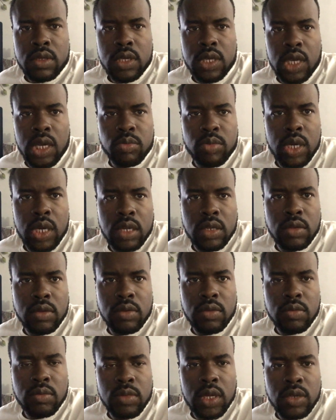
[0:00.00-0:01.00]
Yeah, man,
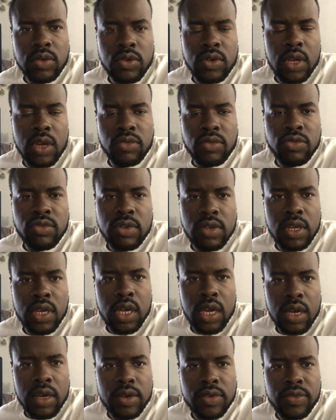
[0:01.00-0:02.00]
me I do that video
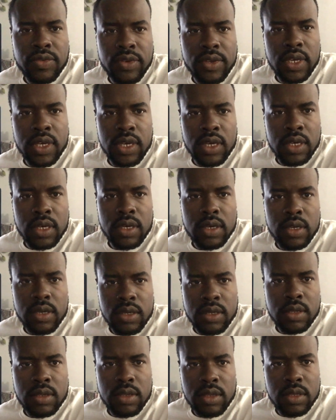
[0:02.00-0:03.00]
here for me
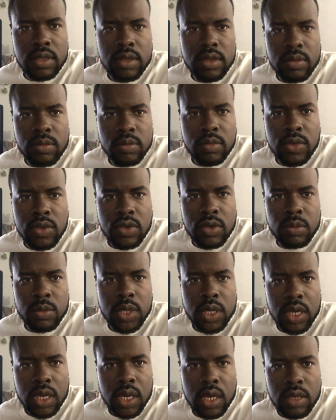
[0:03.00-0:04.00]

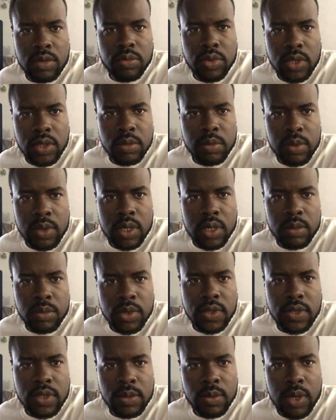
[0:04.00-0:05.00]
Jamaican people,
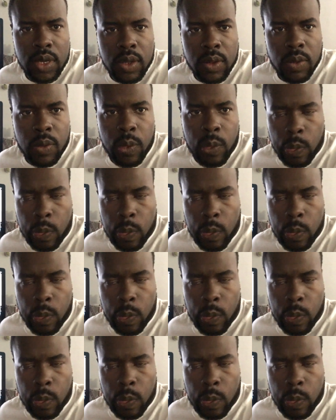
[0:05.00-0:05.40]
you see me?